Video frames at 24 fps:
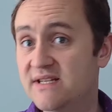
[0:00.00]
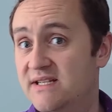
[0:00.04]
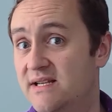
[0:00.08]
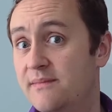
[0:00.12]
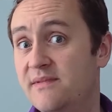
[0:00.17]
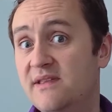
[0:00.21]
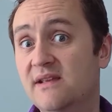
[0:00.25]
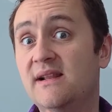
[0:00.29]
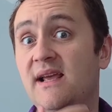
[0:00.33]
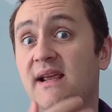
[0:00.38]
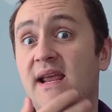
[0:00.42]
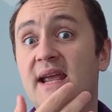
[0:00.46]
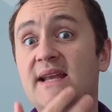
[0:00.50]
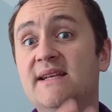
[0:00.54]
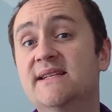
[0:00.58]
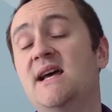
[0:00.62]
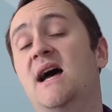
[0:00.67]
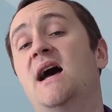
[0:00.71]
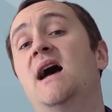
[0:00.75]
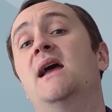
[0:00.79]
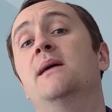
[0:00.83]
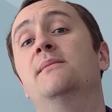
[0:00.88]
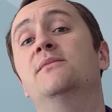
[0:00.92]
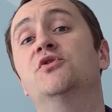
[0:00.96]
something like a
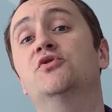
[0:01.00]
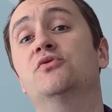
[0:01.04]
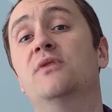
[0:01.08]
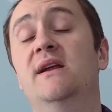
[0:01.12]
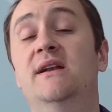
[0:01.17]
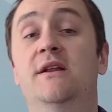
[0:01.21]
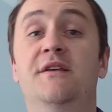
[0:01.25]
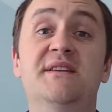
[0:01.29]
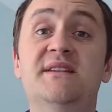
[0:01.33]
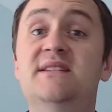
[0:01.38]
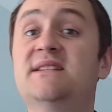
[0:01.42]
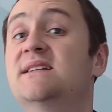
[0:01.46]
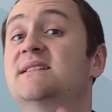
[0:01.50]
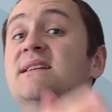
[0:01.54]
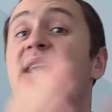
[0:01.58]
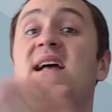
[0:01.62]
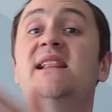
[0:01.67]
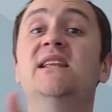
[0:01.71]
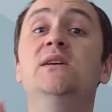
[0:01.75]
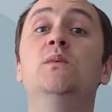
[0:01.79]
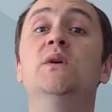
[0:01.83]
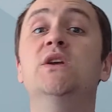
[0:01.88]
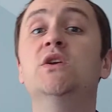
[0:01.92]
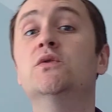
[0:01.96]
time trend. Now, this is
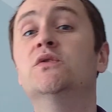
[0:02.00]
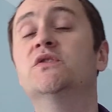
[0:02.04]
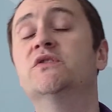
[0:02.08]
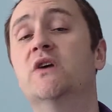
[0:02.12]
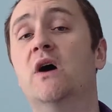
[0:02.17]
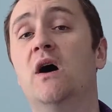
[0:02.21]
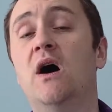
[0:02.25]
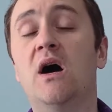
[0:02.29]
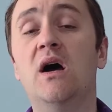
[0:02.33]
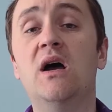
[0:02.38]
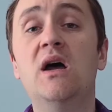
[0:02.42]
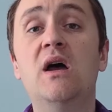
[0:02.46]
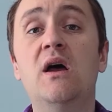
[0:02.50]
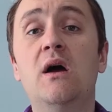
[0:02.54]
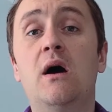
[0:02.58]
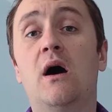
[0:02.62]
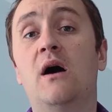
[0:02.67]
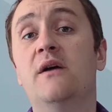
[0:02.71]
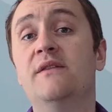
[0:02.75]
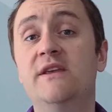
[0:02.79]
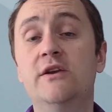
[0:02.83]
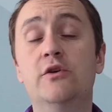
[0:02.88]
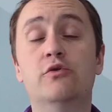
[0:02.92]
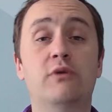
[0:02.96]
exactly what you saw
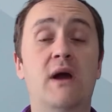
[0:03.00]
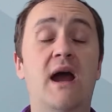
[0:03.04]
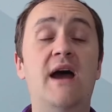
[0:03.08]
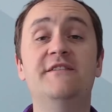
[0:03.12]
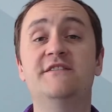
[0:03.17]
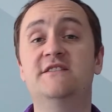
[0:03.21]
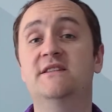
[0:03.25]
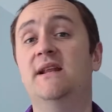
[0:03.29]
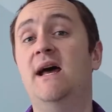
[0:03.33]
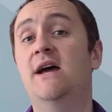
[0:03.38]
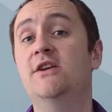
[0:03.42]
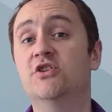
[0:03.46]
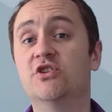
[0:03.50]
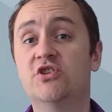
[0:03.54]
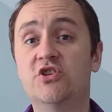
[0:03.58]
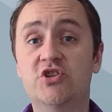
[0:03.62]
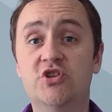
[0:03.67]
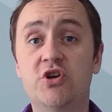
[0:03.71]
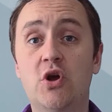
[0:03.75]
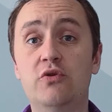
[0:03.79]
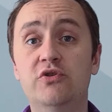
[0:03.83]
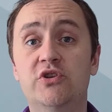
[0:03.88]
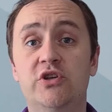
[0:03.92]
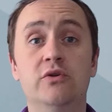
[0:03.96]
on the graphs that I just
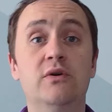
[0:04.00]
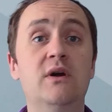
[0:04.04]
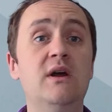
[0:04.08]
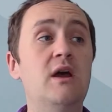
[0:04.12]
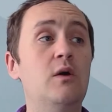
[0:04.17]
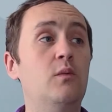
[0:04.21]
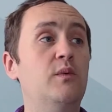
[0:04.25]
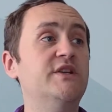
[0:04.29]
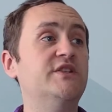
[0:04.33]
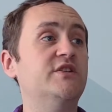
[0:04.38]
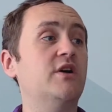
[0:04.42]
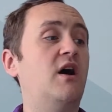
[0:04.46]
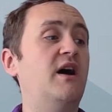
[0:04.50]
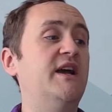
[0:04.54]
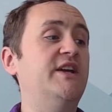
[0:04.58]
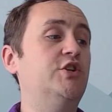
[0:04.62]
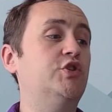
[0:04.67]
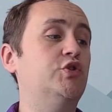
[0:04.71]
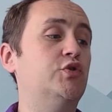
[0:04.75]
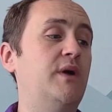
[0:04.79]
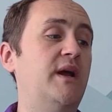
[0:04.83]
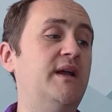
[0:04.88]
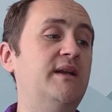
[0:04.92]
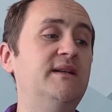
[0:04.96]
showed you. We saw a
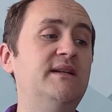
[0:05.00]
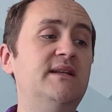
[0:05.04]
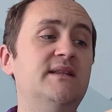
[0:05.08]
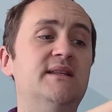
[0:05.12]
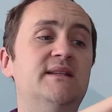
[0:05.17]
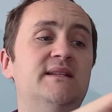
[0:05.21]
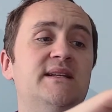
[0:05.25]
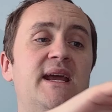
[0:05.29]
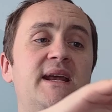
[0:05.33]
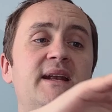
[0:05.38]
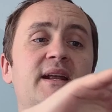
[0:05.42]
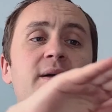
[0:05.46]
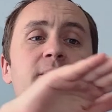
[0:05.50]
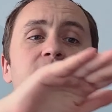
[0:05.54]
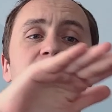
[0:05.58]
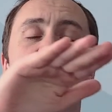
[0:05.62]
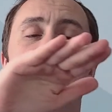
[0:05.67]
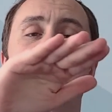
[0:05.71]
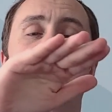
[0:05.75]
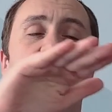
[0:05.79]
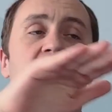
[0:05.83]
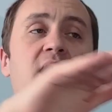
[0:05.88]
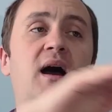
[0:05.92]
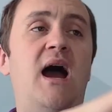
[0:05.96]
trend in the data,
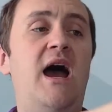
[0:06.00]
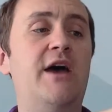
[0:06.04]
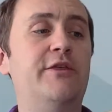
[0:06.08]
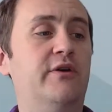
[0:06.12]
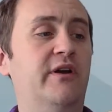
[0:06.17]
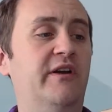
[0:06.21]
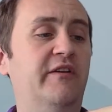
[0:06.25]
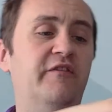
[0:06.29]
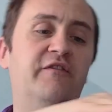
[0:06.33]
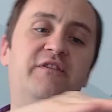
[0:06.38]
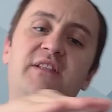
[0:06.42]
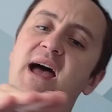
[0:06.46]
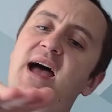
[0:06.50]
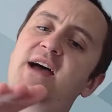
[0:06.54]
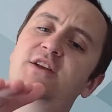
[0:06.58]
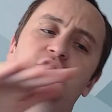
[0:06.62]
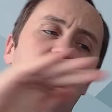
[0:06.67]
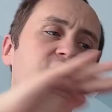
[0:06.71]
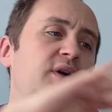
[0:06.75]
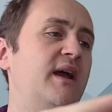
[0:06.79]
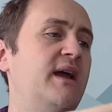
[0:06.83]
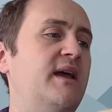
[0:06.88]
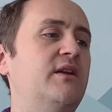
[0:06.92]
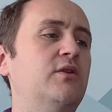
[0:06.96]
either a flat
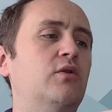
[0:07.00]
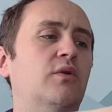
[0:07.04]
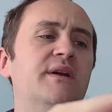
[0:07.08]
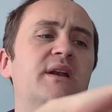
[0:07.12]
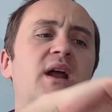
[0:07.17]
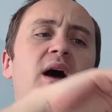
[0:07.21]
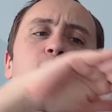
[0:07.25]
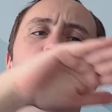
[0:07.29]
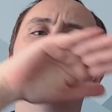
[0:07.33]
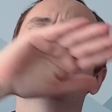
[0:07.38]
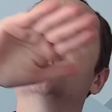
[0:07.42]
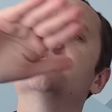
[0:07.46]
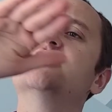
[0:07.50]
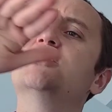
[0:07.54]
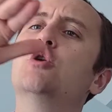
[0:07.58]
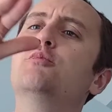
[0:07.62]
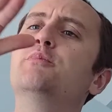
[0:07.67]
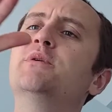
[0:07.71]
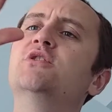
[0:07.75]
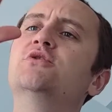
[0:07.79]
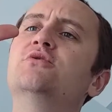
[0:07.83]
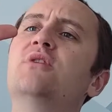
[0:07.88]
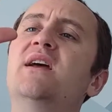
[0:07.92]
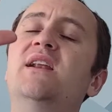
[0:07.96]
trend or an upward
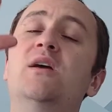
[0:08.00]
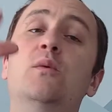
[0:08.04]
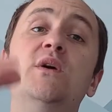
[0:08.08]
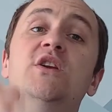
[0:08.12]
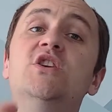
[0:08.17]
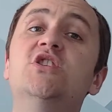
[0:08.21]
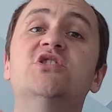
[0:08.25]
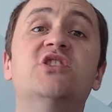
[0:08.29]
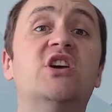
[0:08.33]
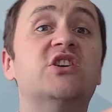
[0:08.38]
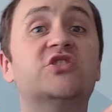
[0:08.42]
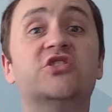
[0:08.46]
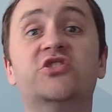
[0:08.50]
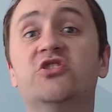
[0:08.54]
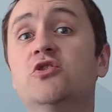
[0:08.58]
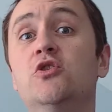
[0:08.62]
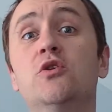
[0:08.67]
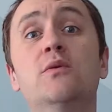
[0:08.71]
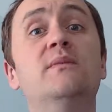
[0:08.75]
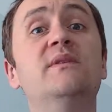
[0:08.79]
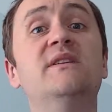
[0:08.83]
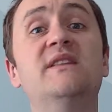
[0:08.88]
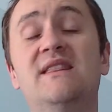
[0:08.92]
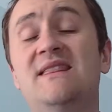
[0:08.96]
sloping trend, and we just
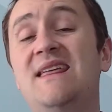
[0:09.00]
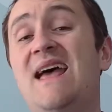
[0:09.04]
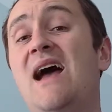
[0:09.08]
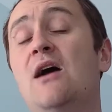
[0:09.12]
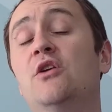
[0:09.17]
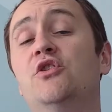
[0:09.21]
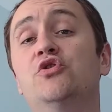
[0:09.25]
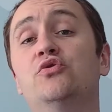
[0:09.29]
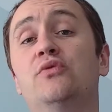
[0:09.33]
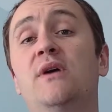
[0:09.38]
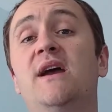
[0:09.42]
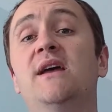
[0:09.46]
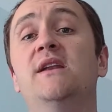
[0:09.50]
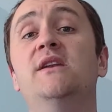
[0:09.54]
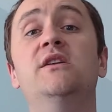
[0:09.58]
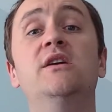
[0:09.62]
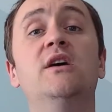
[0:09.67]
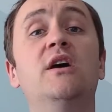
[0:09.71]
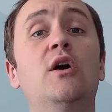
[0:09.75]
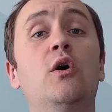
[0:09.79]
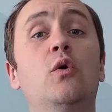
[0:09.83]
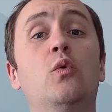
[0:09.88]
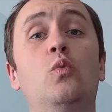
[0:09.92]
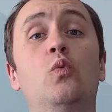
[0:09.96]
assumed that trend
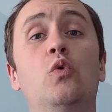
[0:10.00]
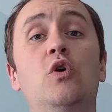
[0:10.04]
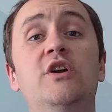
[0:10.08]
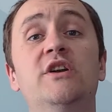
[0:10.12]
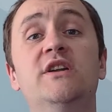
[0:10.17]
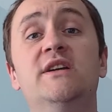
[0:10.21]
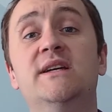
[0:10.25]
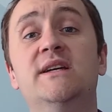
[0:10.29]
would